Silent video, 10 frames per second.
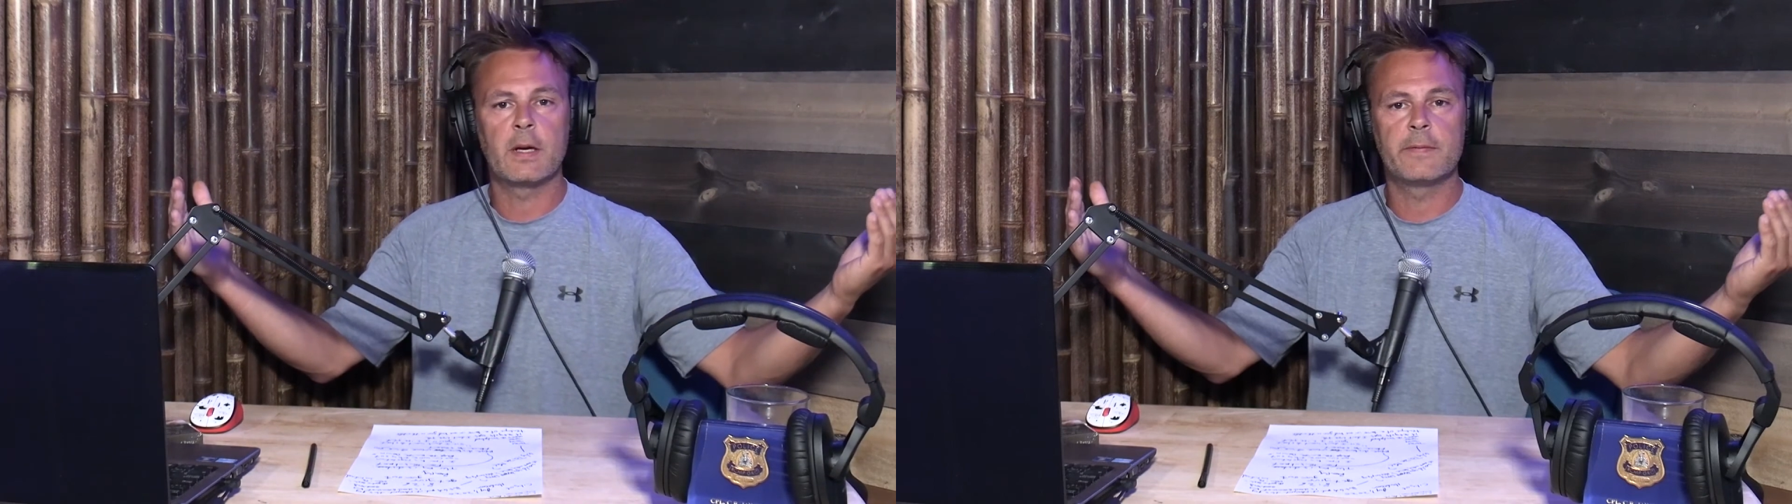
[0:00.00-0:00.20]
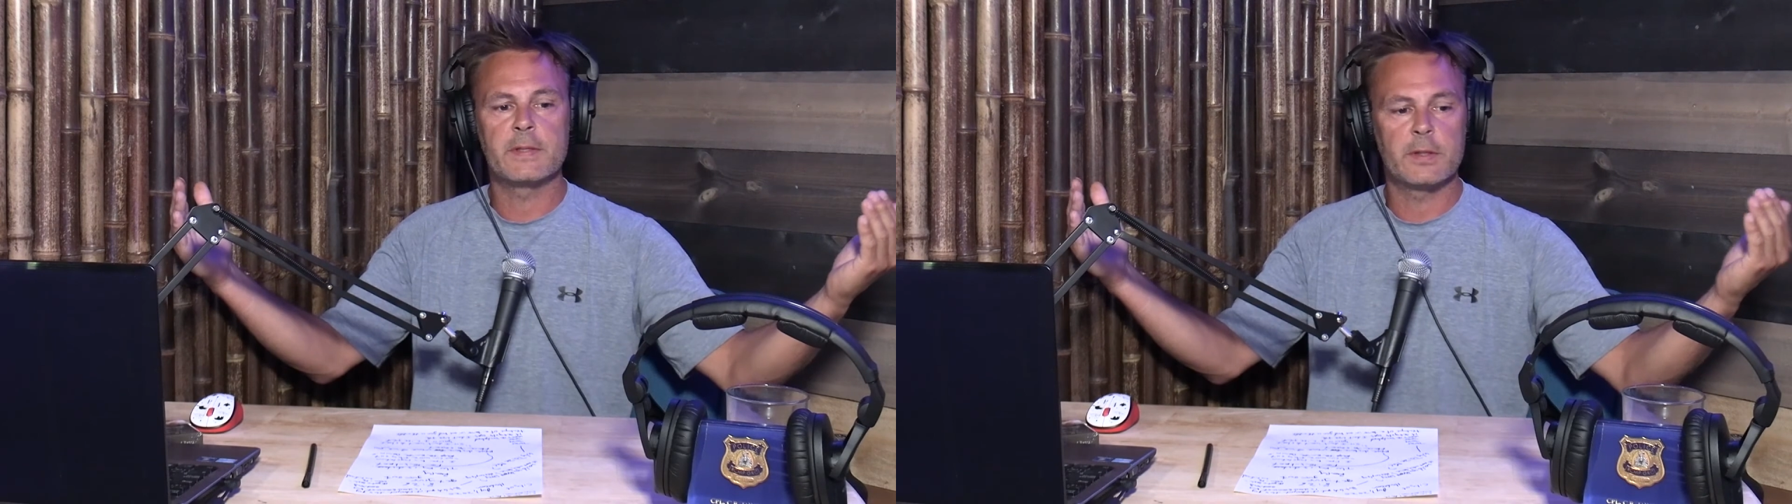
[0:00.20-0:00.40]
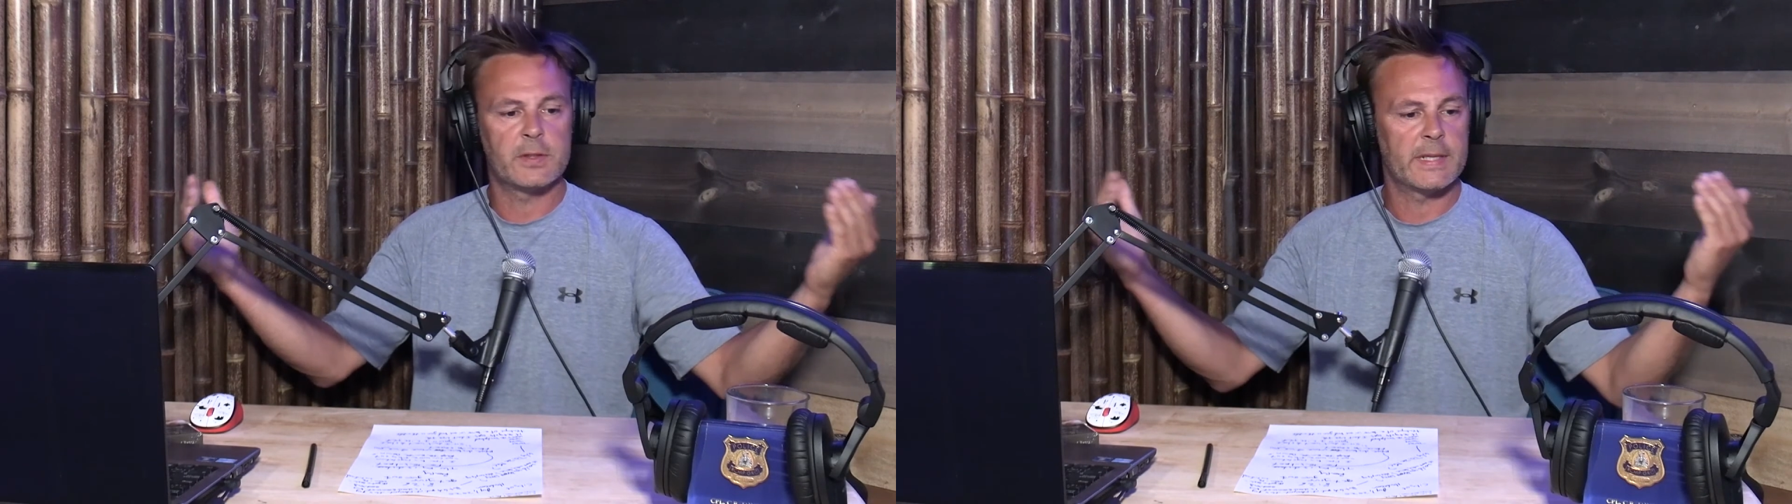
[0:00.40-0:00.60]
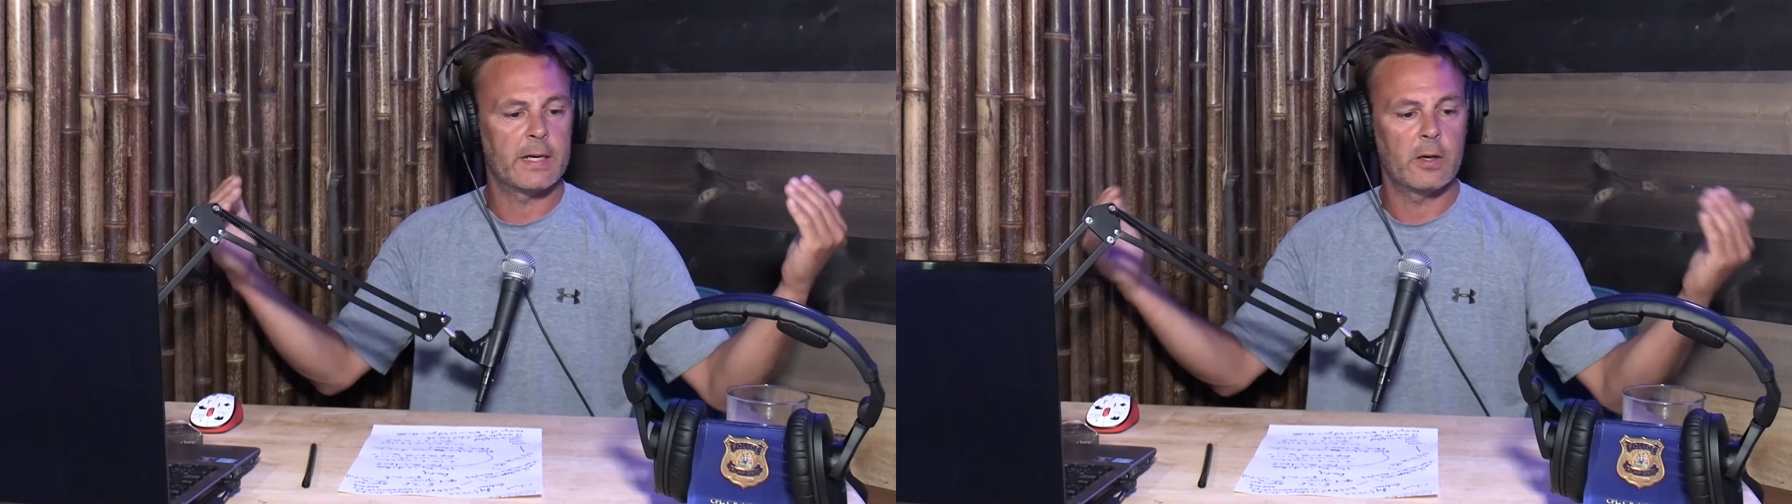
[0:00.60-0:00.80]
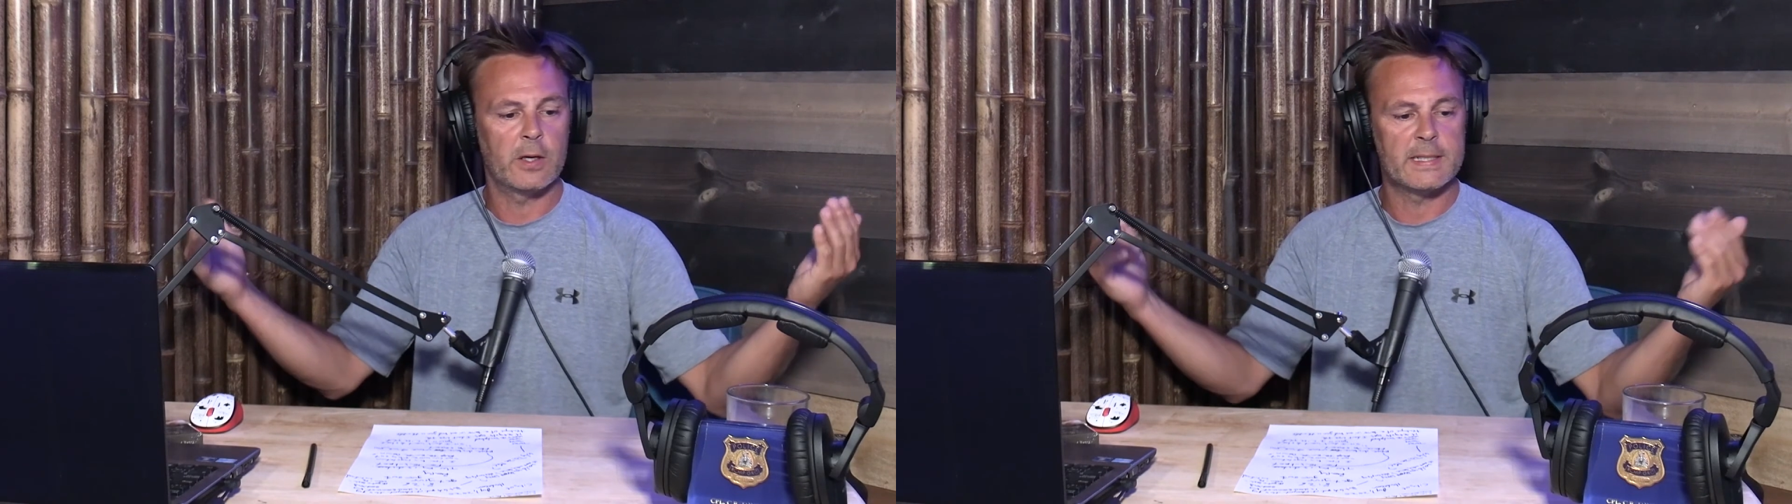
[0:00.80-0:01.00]
officers
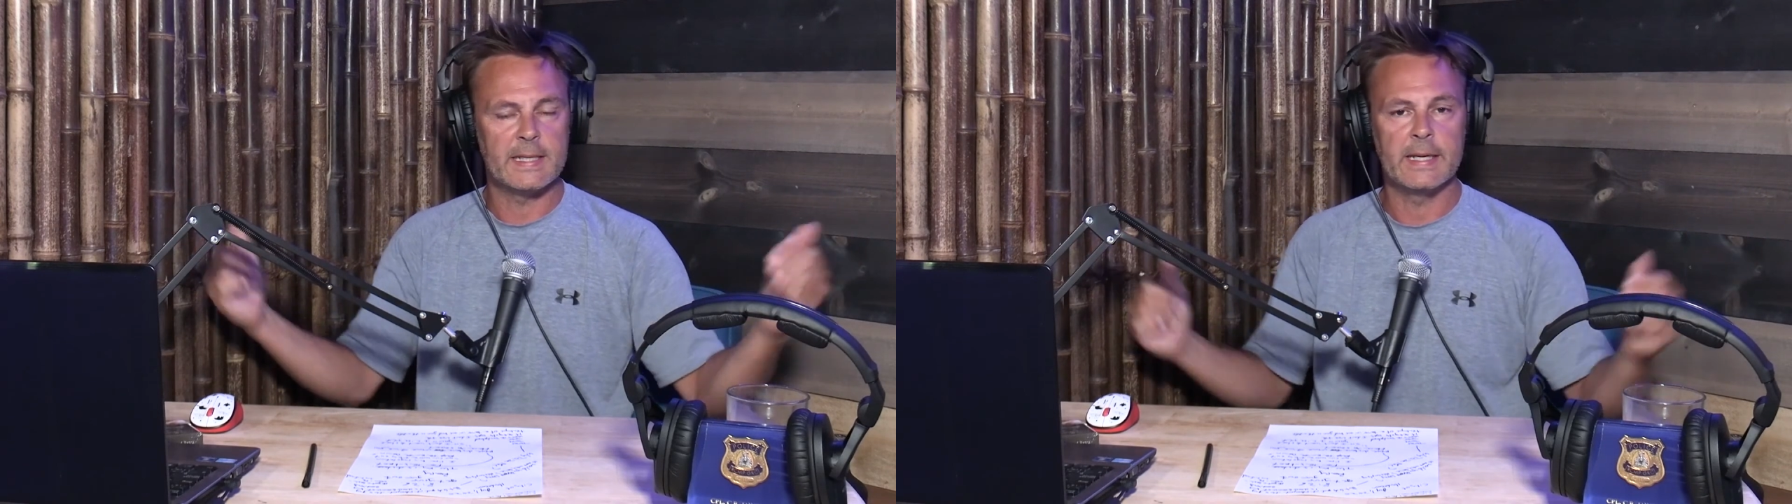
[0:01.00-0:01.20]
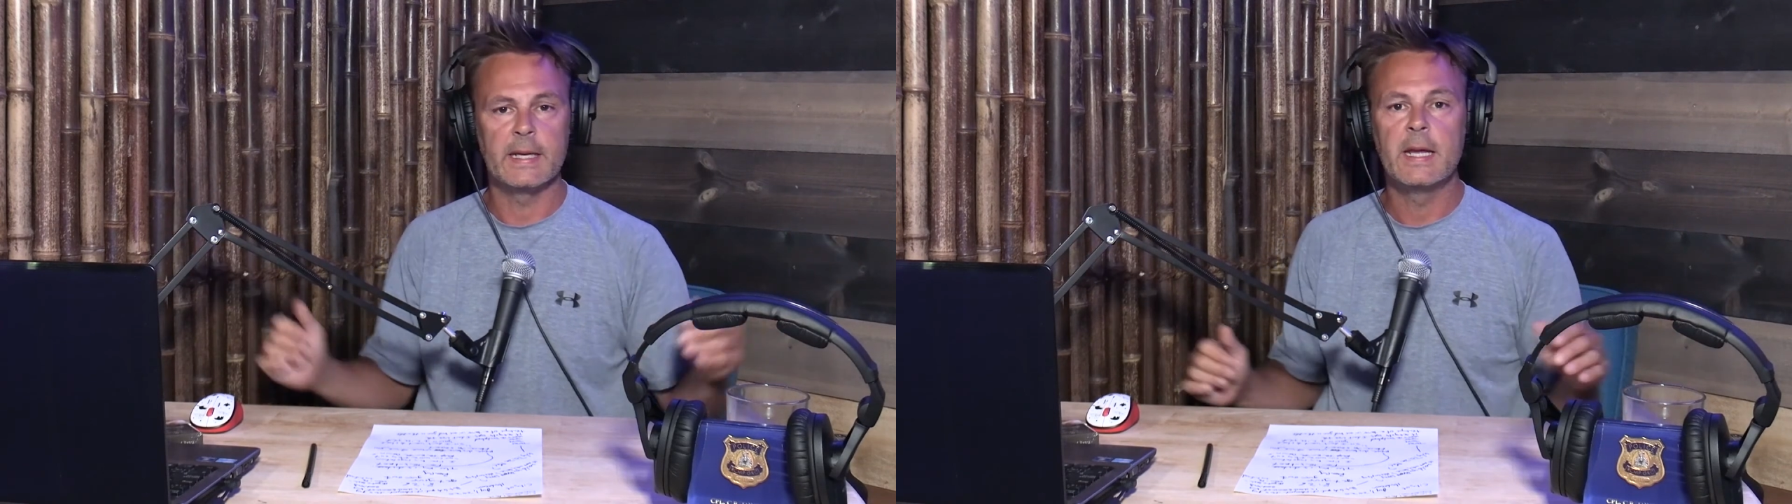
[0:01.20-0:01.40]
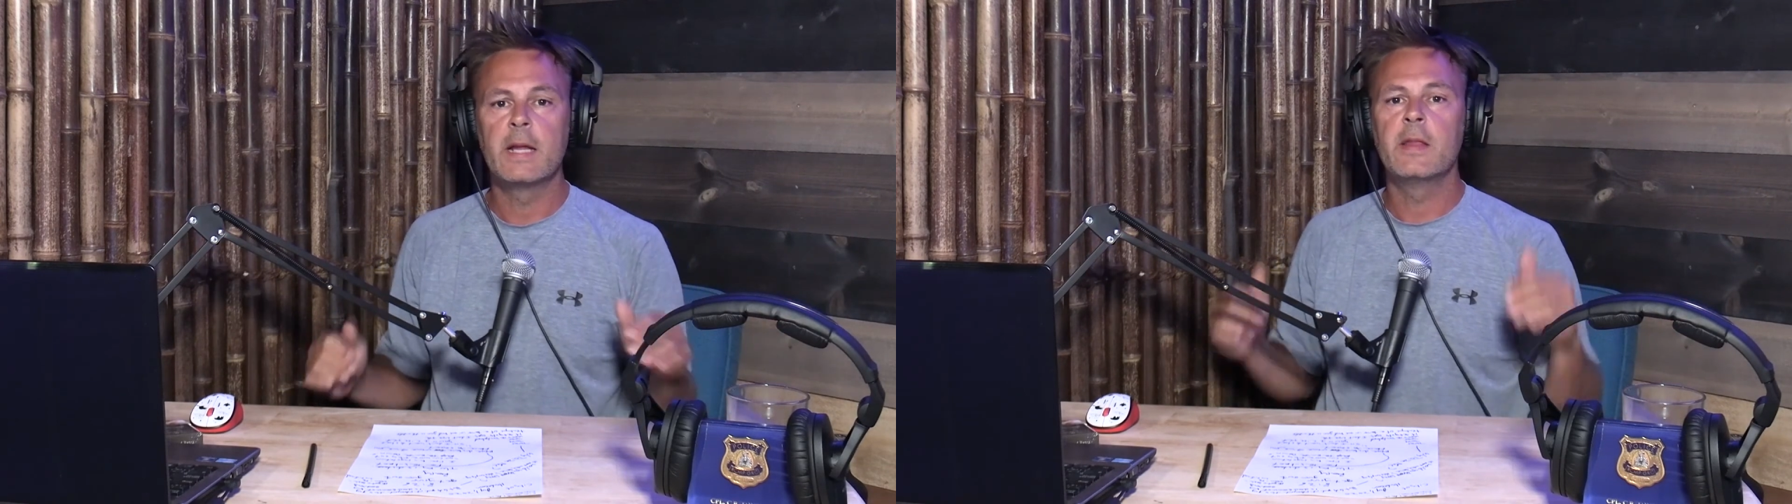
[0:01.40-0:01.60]
that are on scene